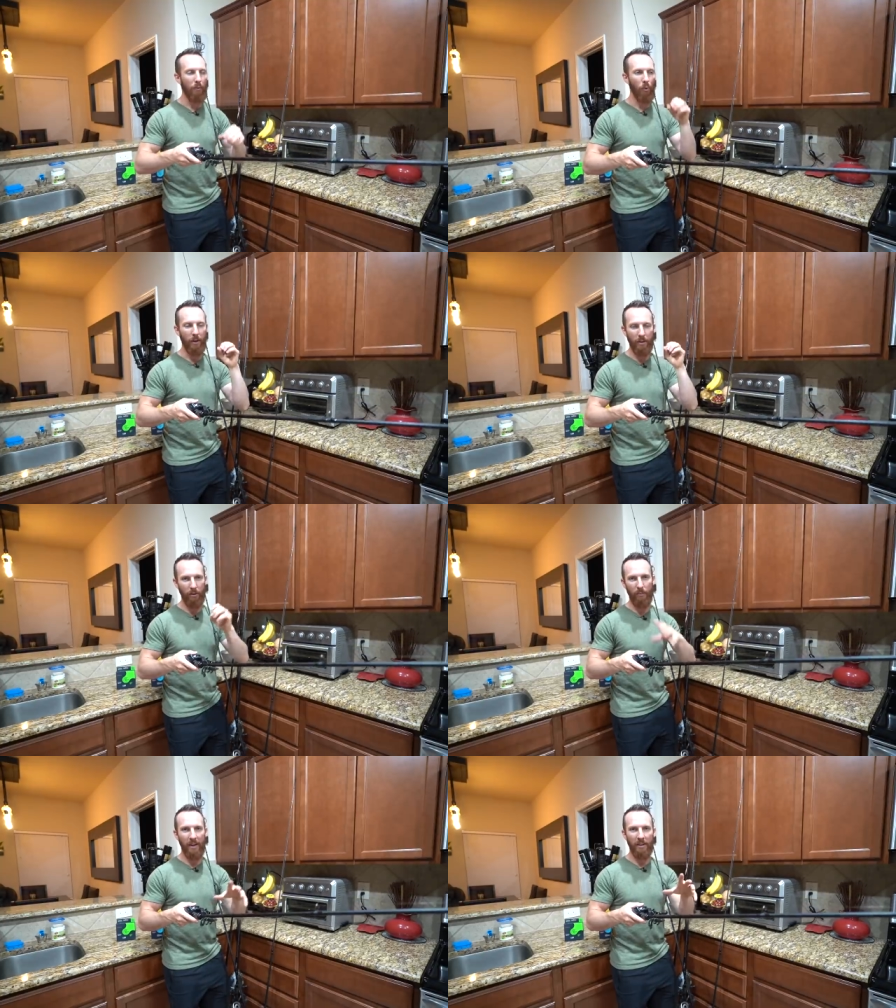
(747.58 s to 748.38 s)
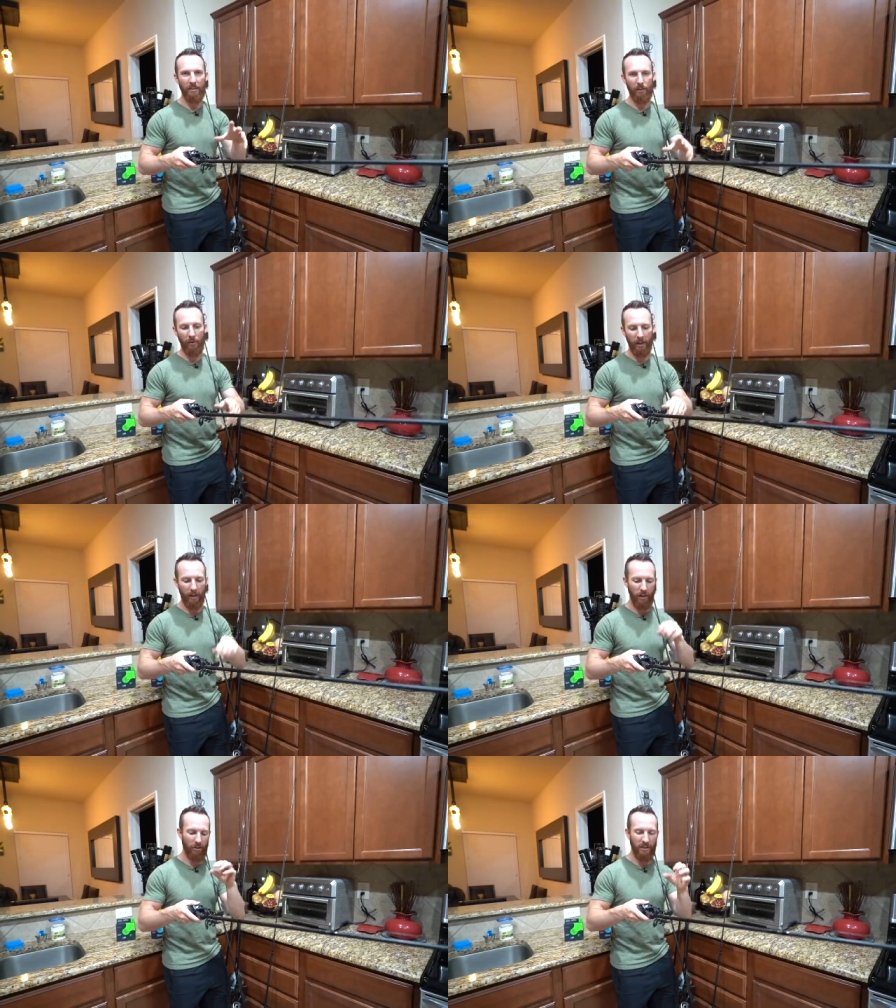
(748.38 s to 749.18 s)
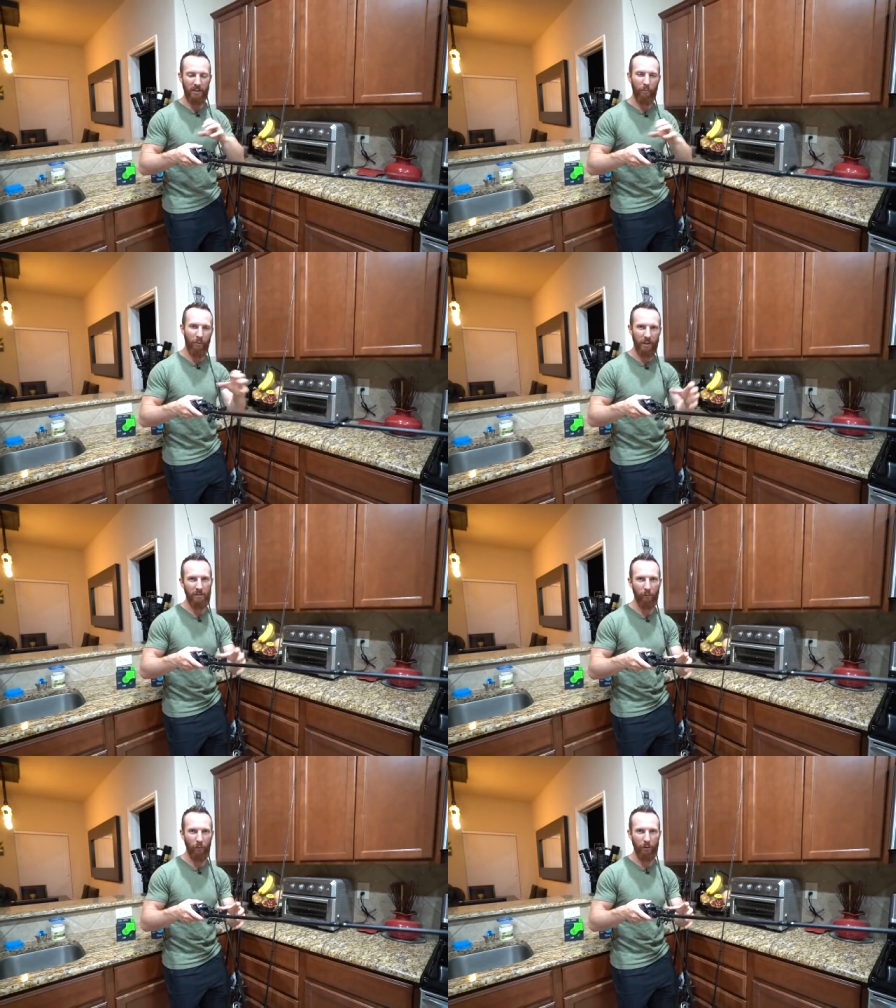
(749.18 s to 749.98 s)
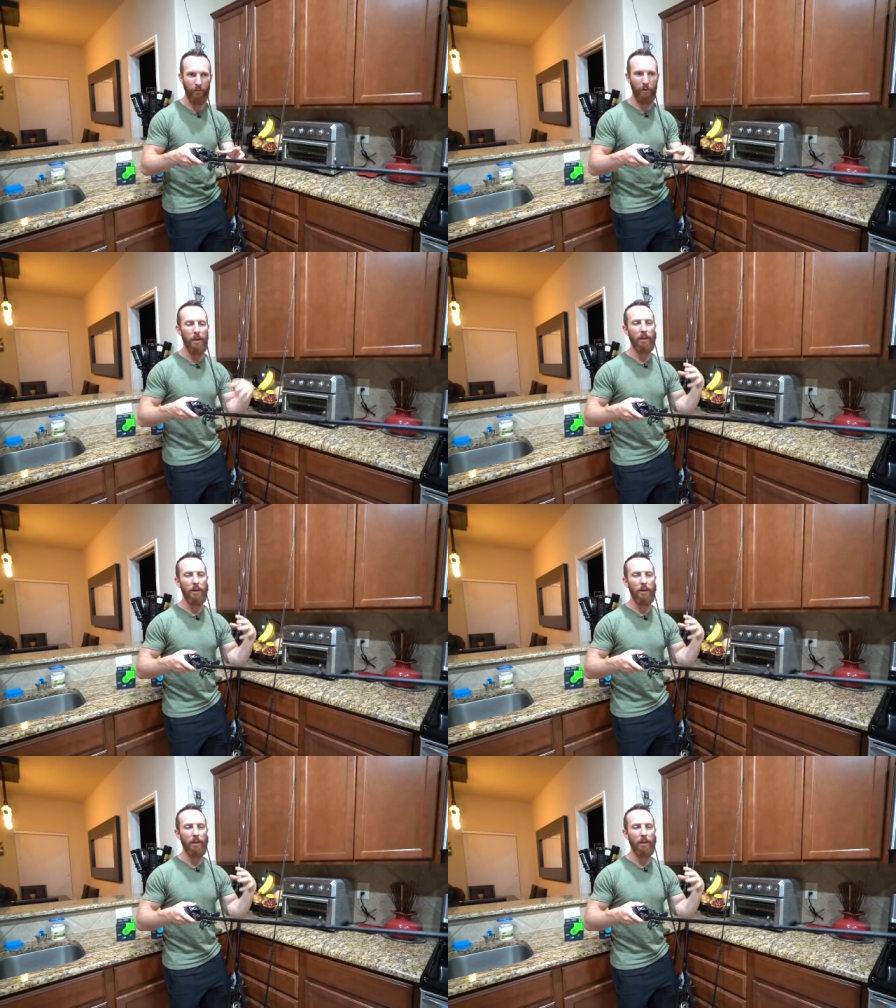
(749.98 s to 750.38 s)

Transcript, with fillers: what your bait is doing and adjusts the brakes for you.